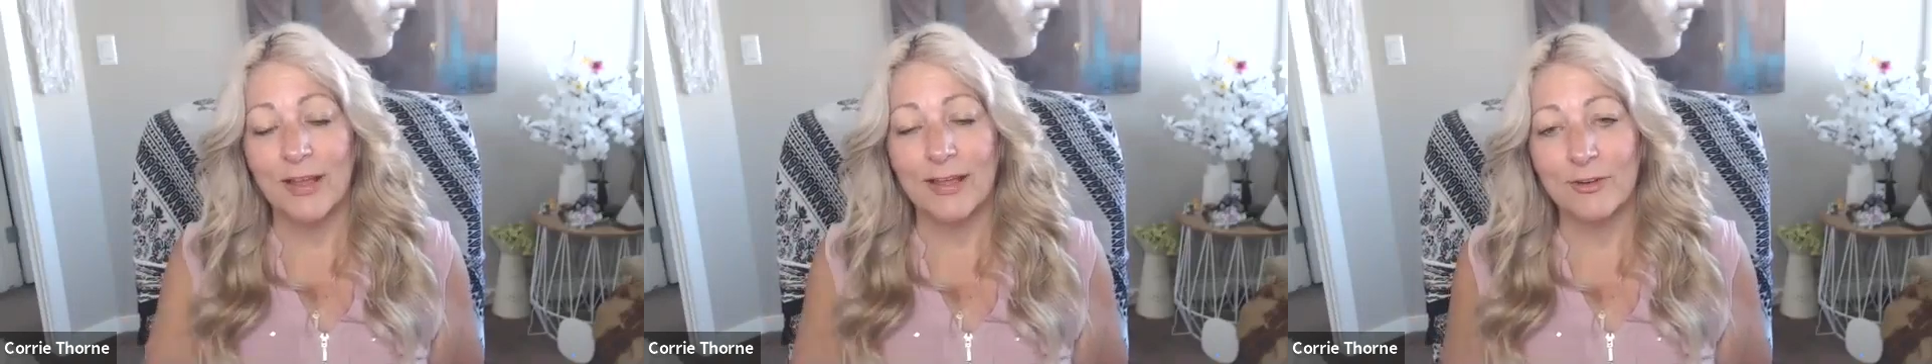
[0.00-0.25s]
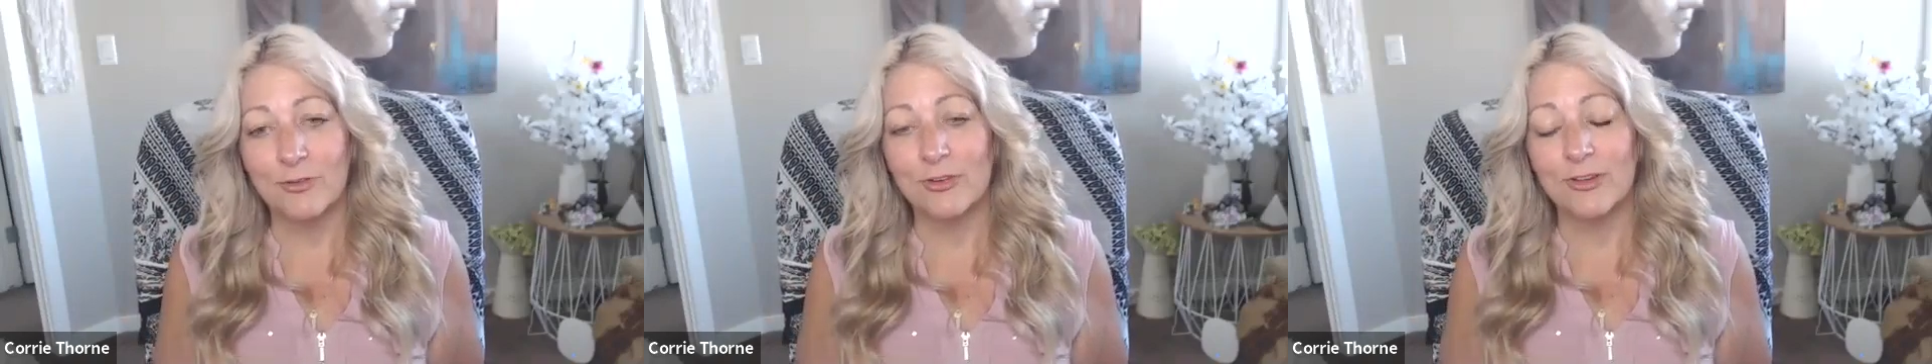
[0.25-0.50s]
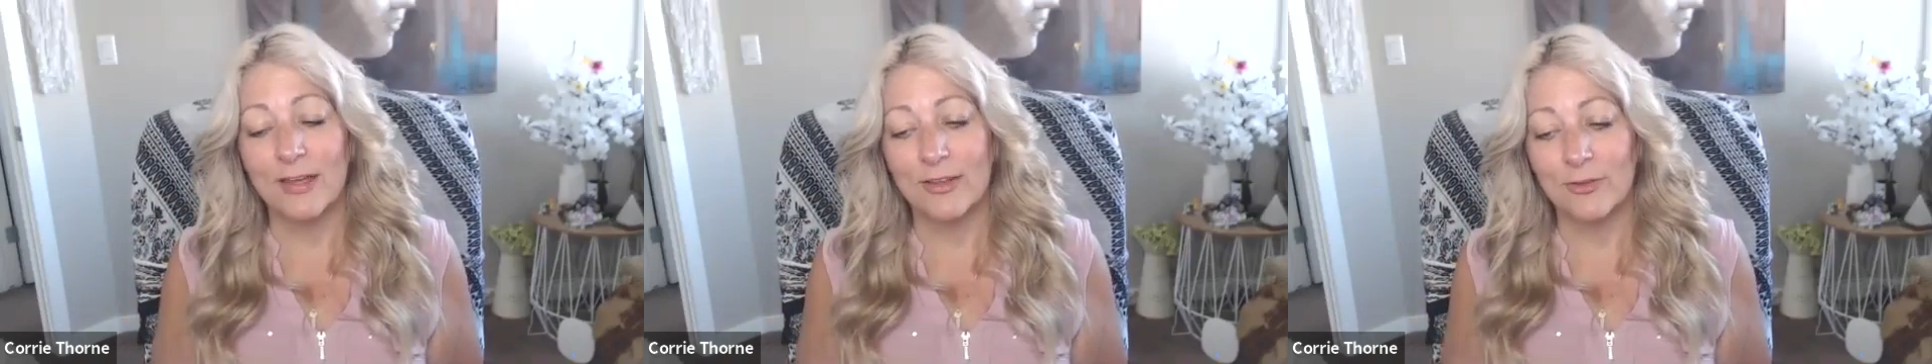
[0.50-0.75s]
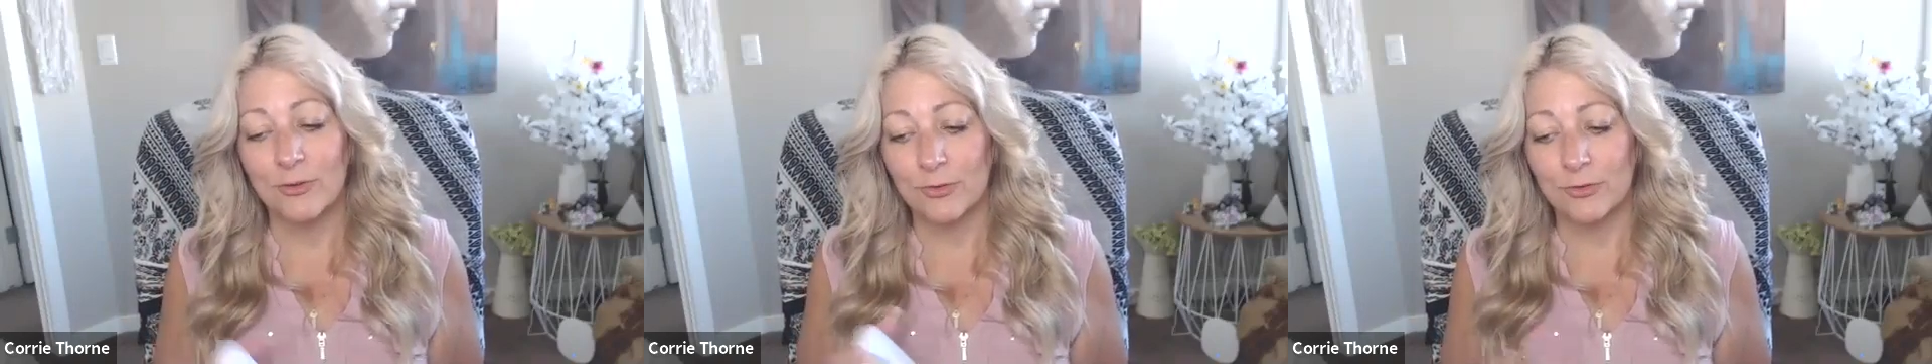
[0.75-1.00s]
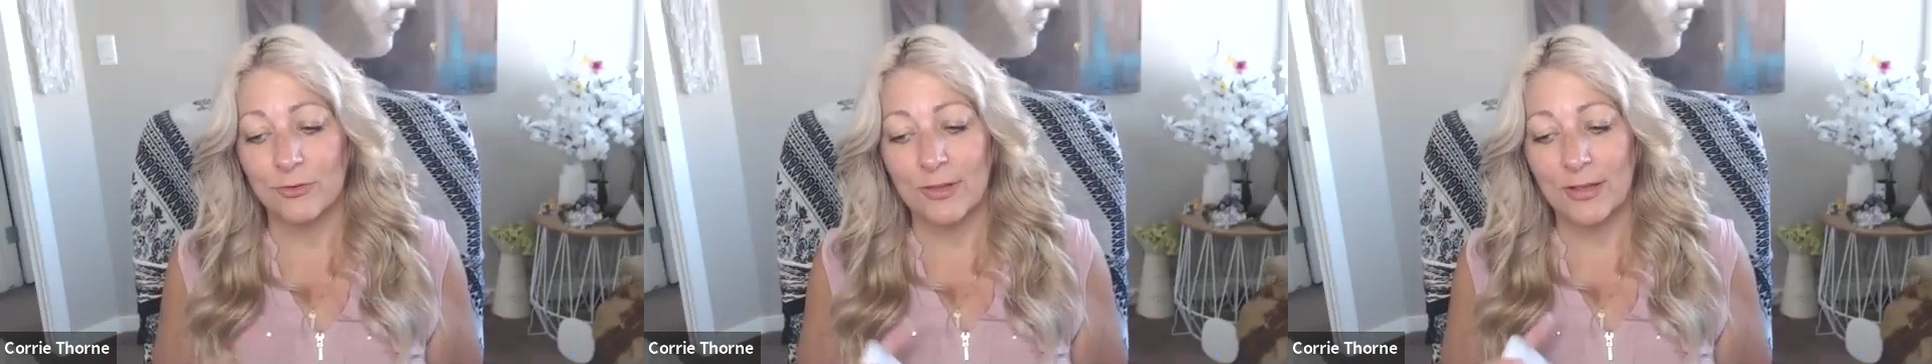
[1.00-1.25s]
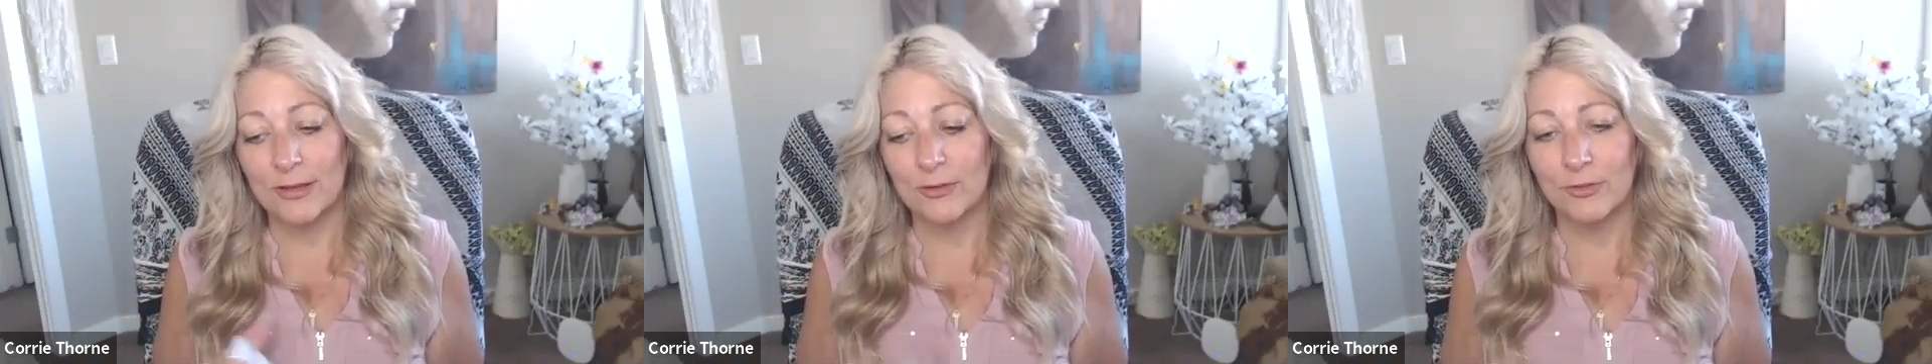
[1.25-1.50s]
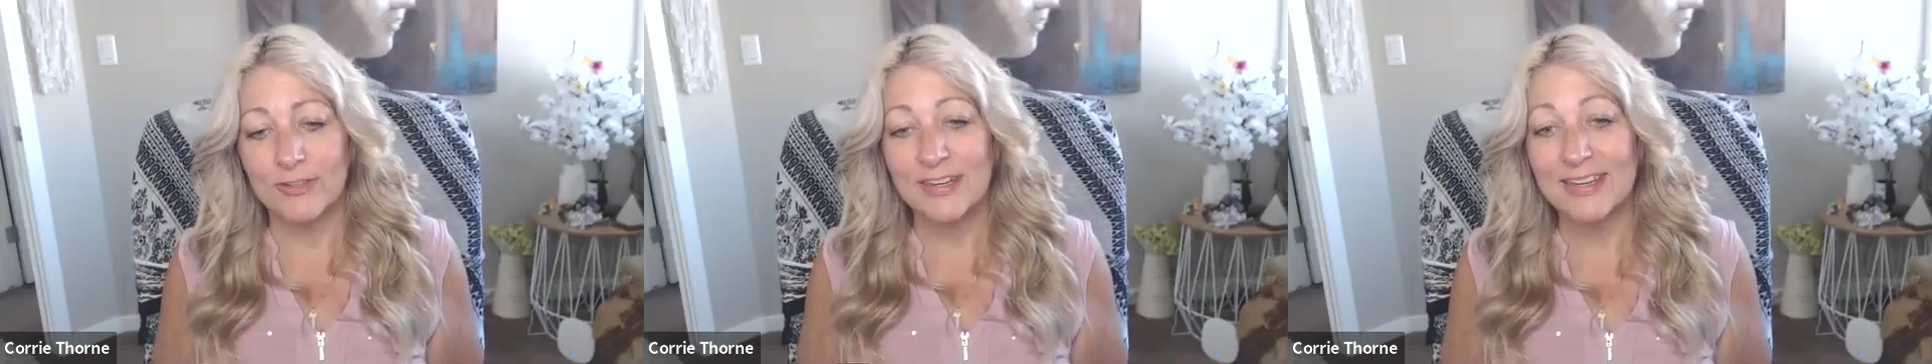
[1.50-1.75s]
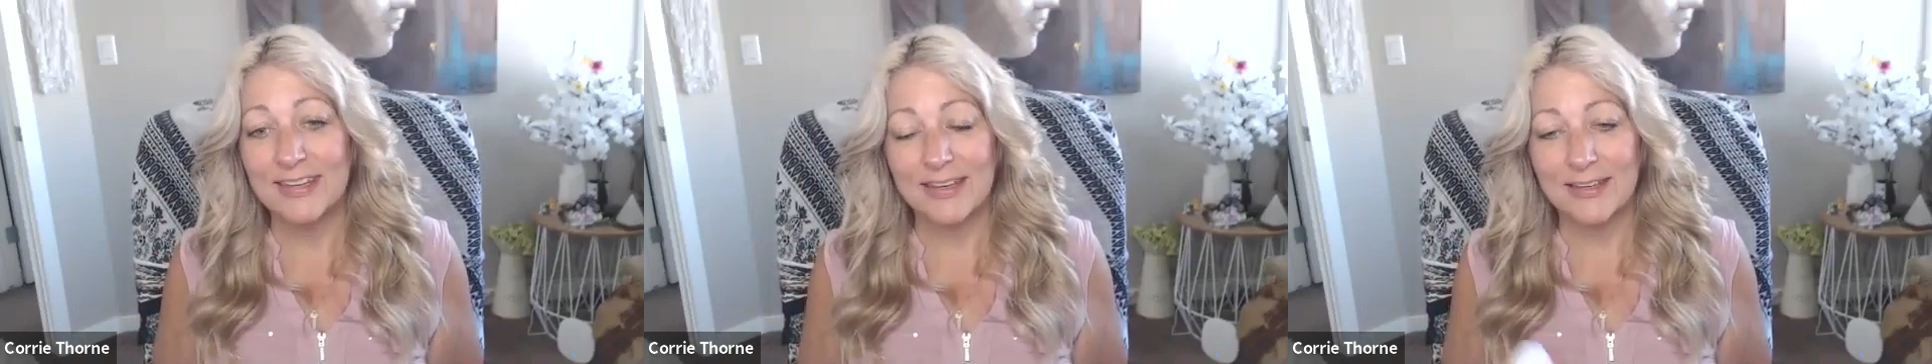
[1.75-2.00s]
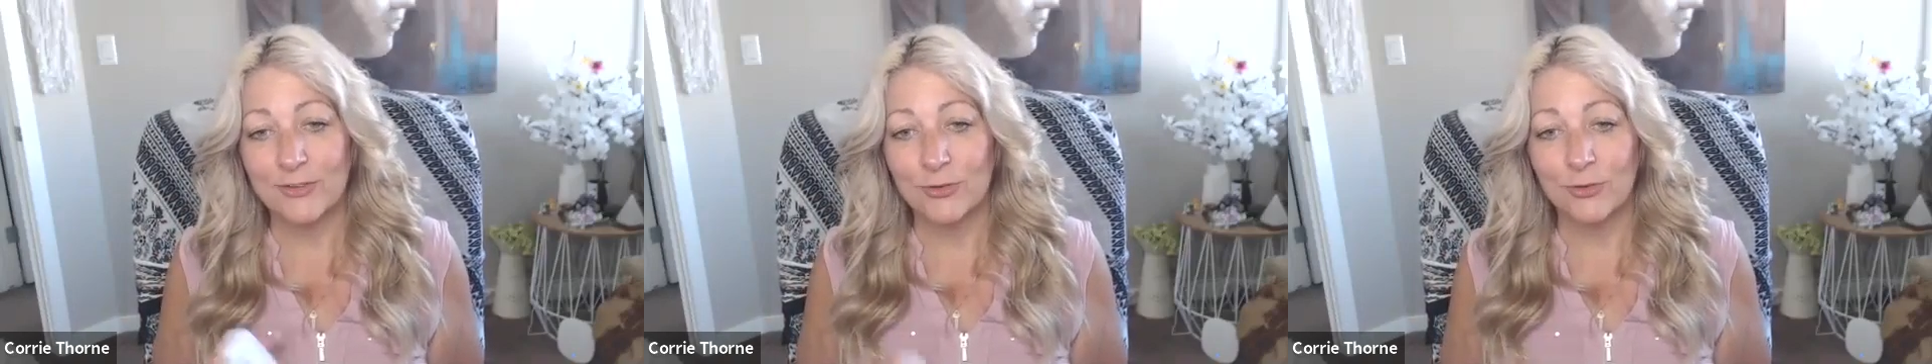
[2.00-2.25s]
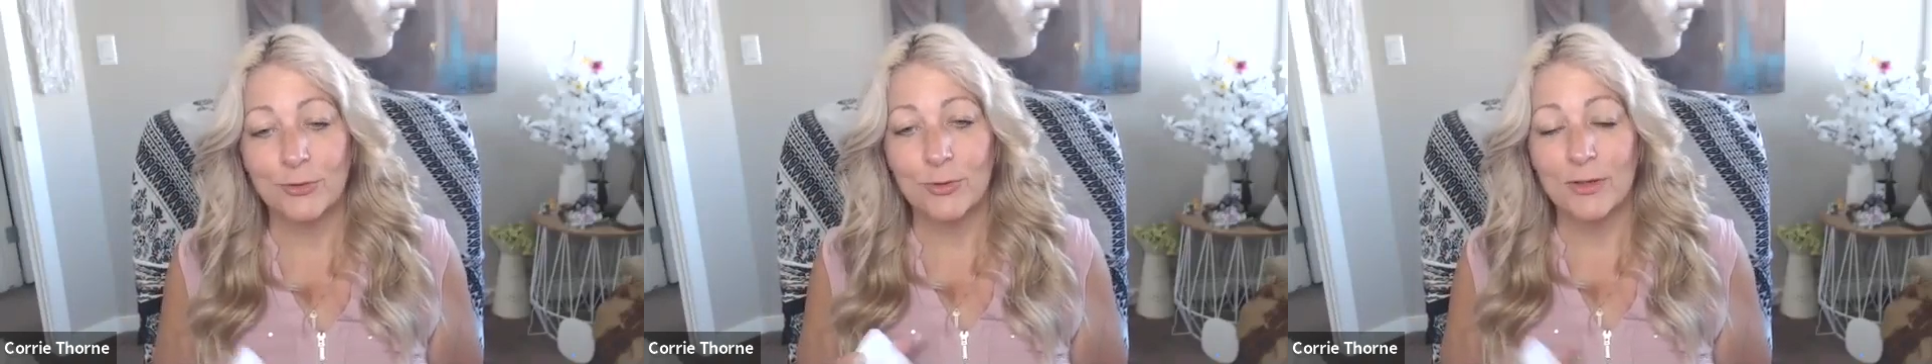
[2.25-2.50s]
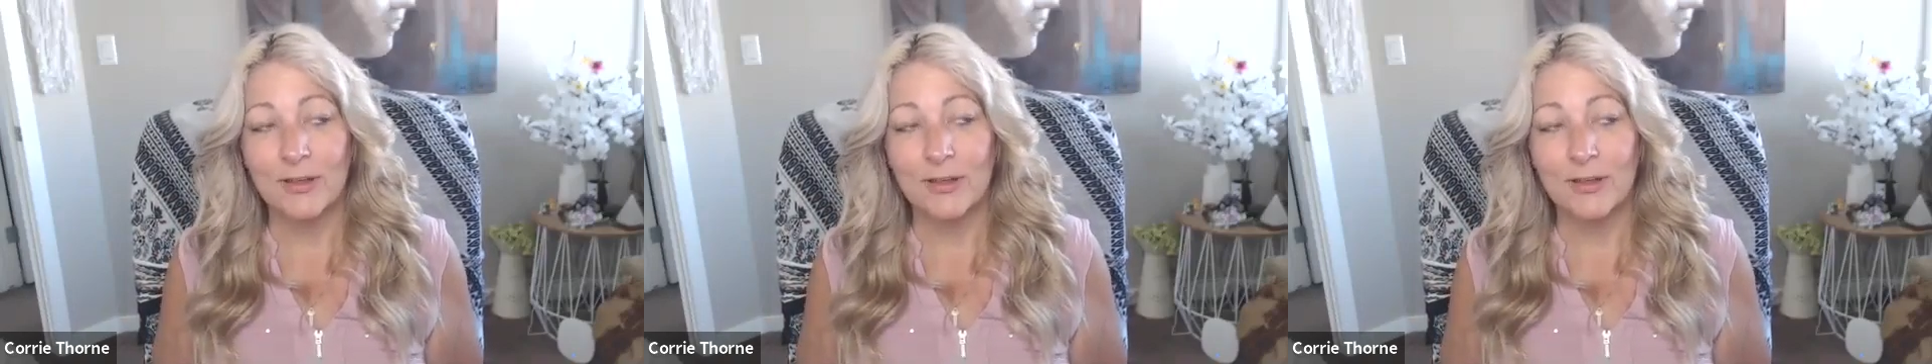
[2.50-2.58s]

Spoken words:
energy that you're digging into,